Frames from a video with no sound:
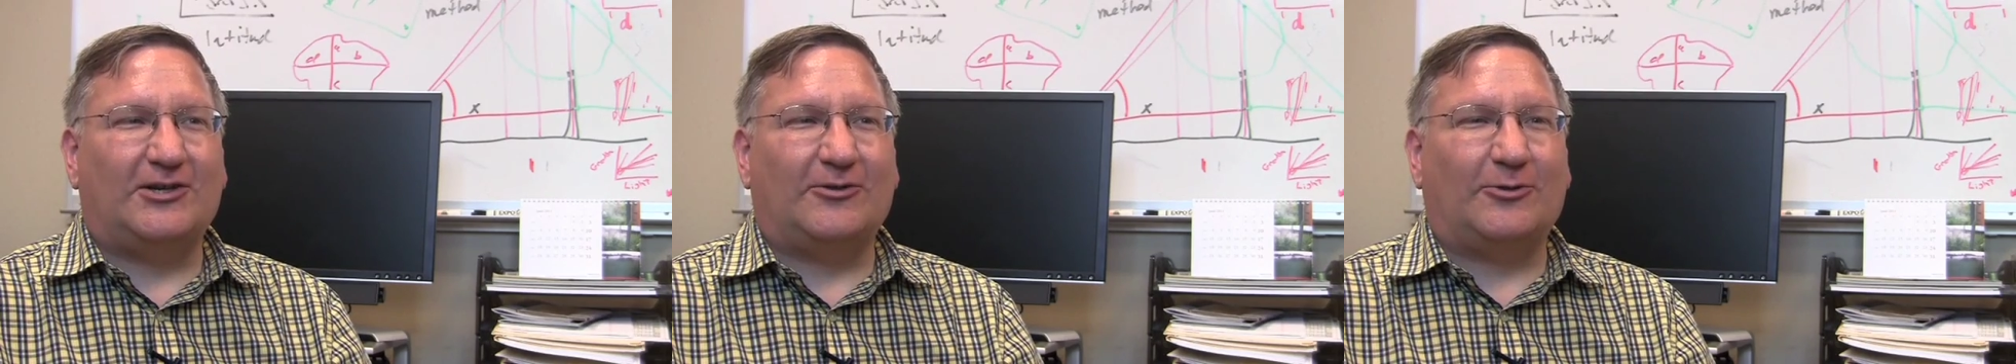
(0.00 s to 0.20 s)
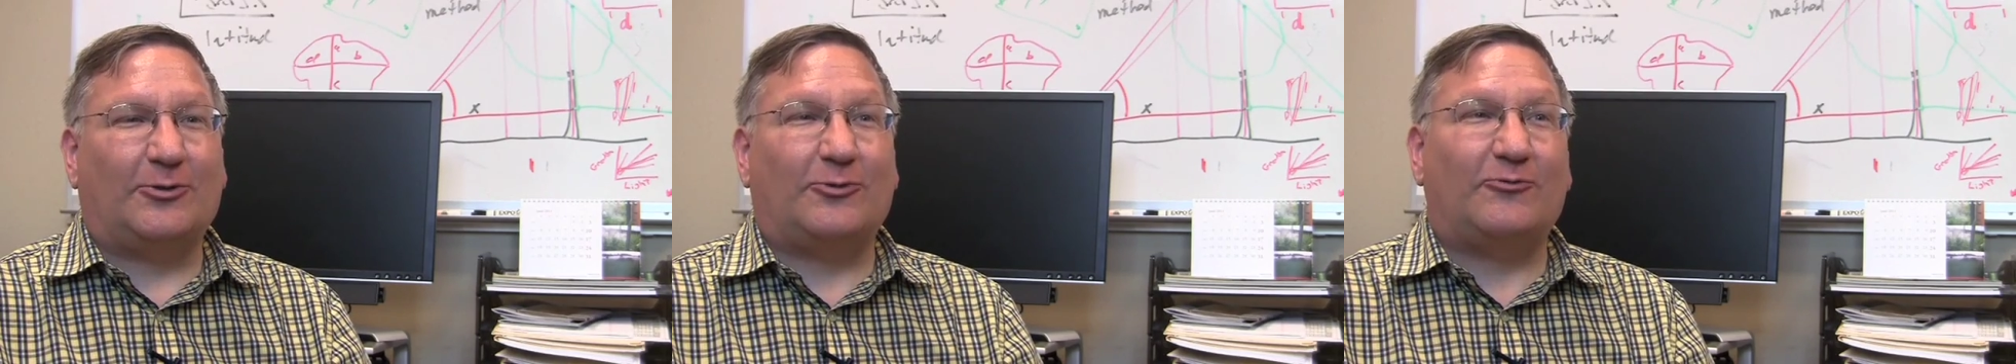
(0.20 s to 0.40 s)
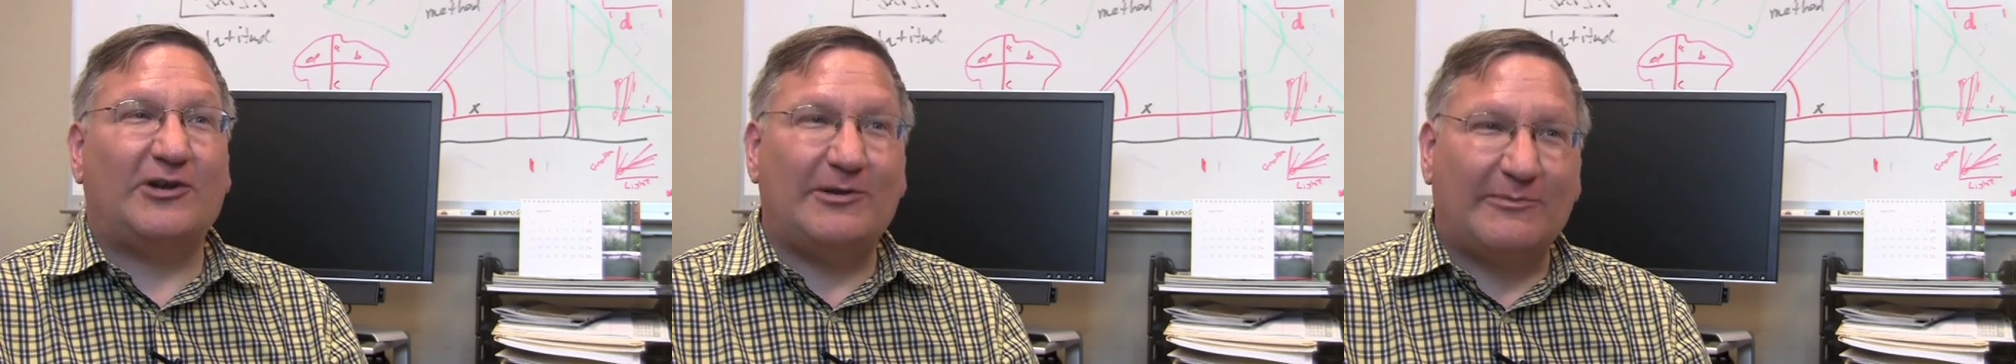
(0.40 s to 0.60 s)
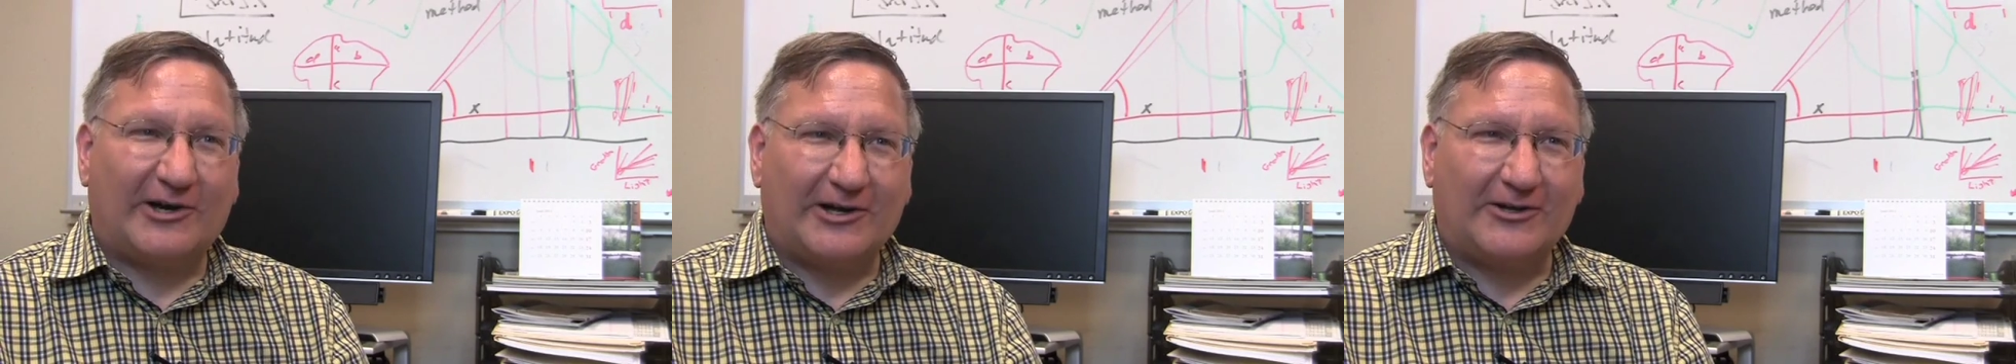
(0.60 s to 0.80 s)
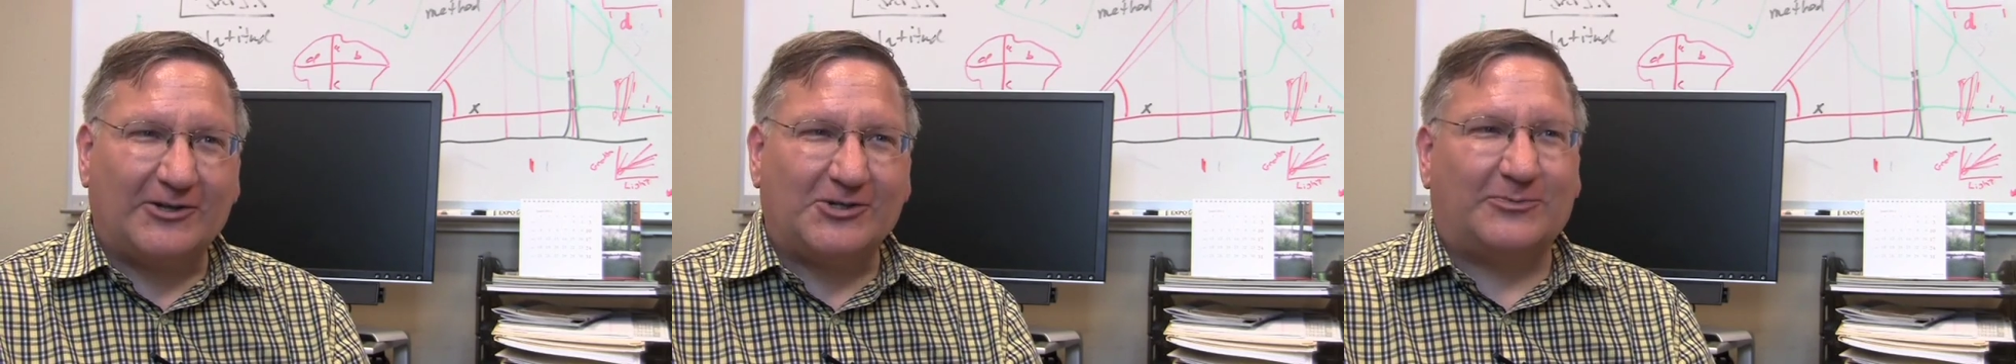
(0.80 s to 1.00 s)
at 3
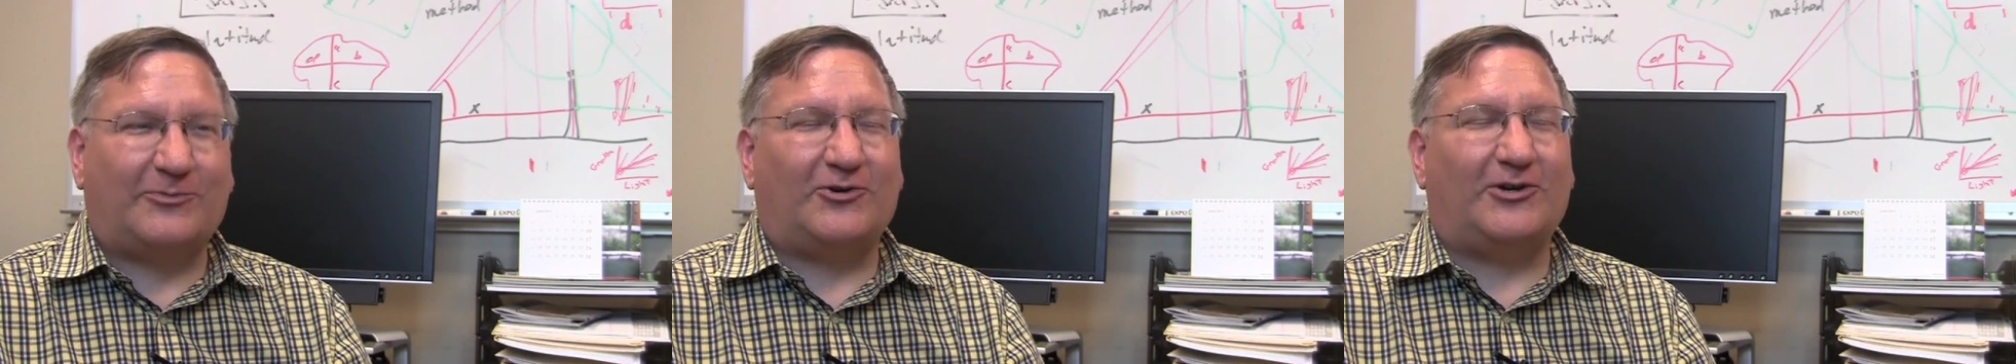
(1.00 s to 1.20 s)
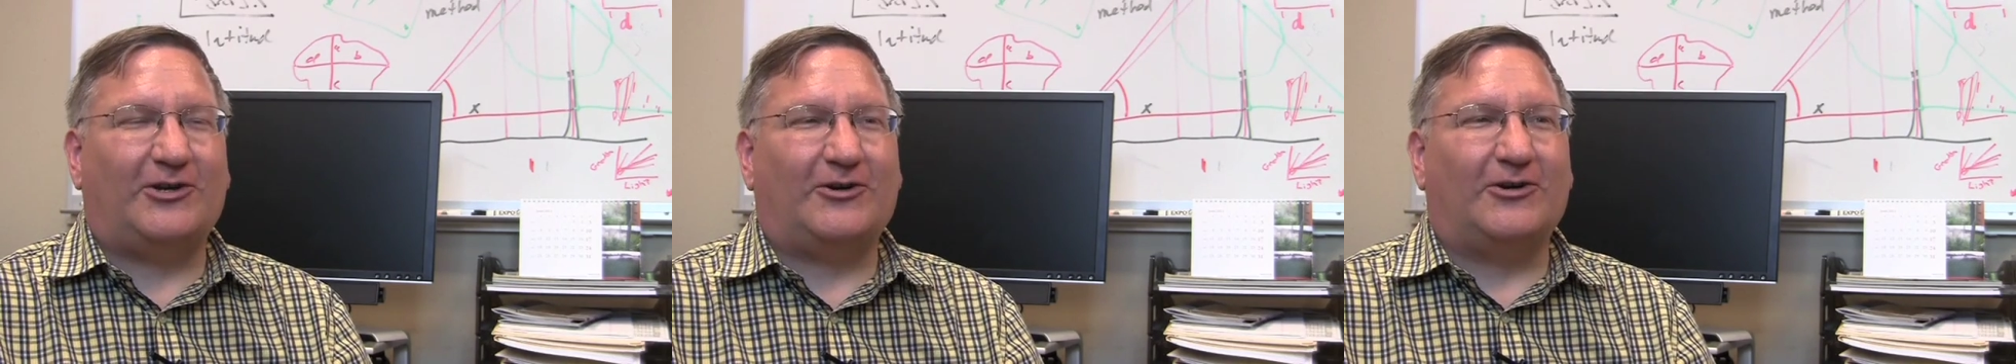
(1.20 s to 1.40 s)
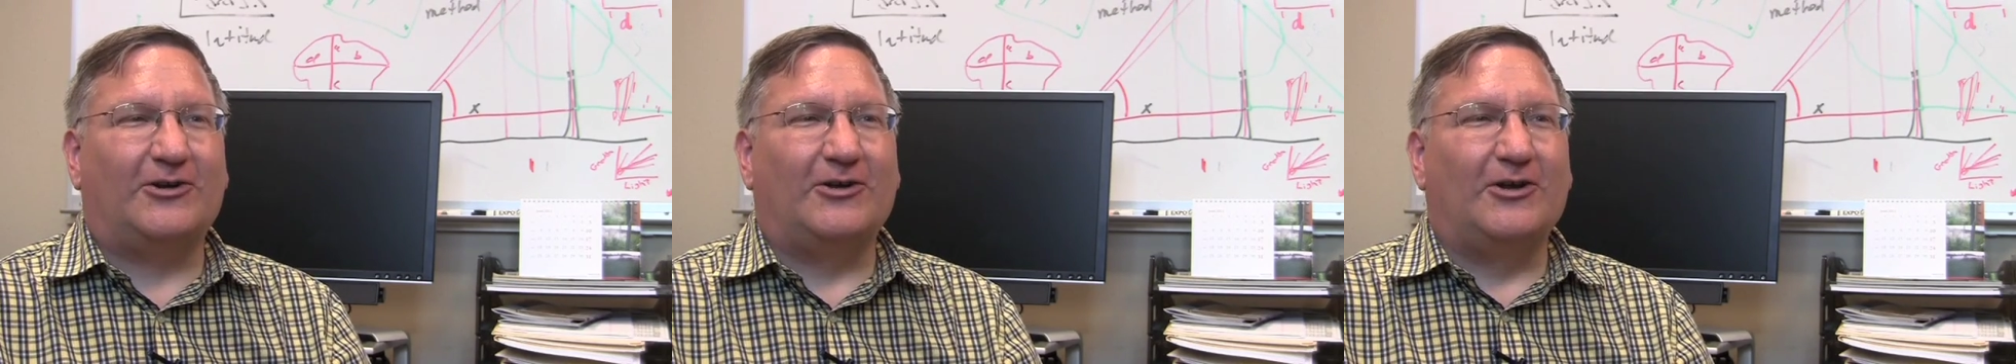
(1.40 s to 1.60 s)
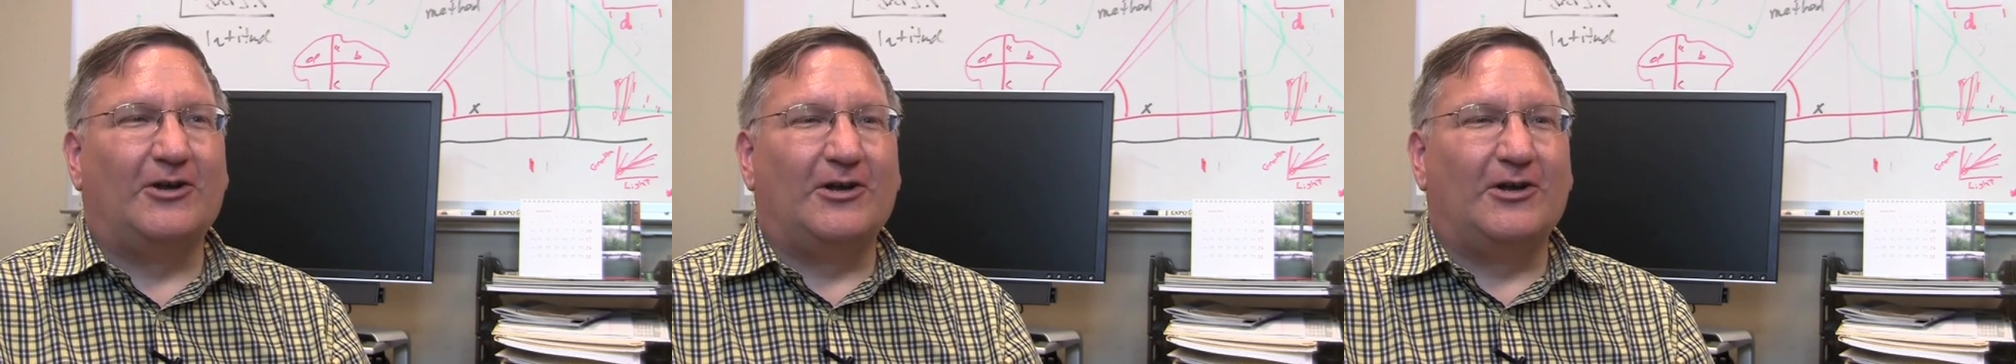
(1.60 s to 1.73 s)
miles per year.